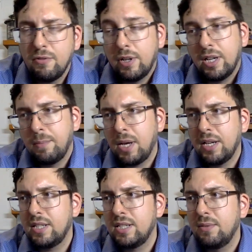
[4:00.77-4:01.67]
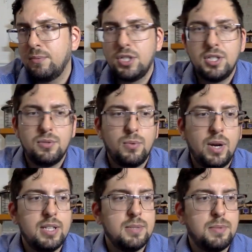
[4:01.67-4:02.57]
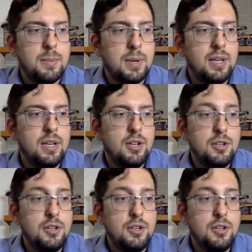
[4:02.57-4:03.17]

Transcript: forget about it, which is why sometimes I